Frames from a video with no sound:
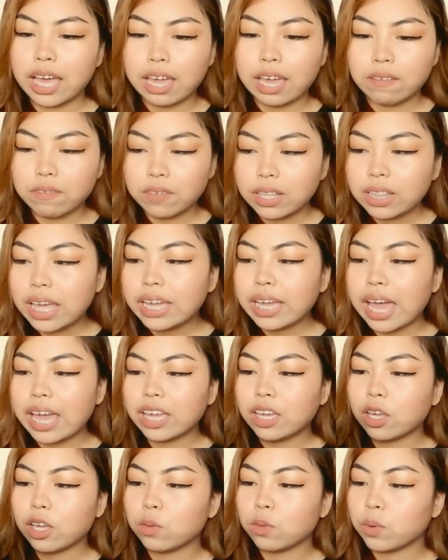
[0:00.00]
I feel like
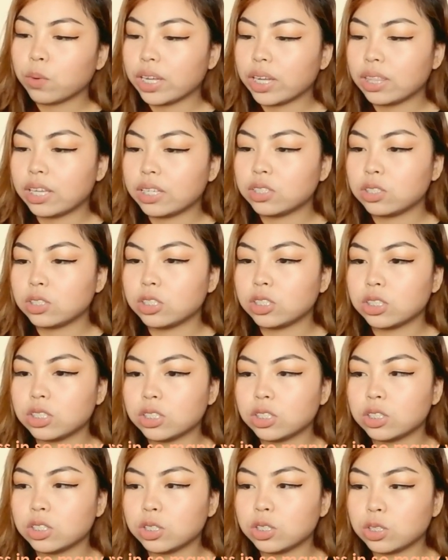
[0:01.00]
I can wear this
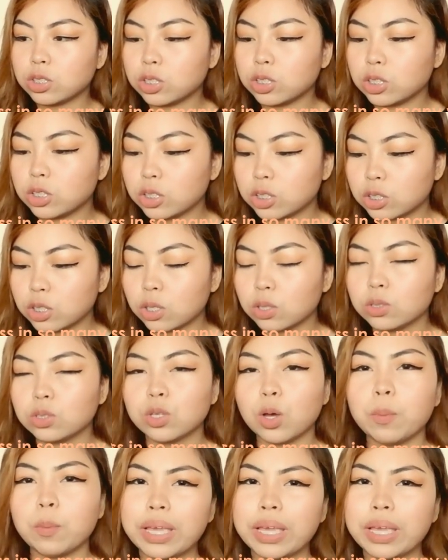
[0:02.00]
so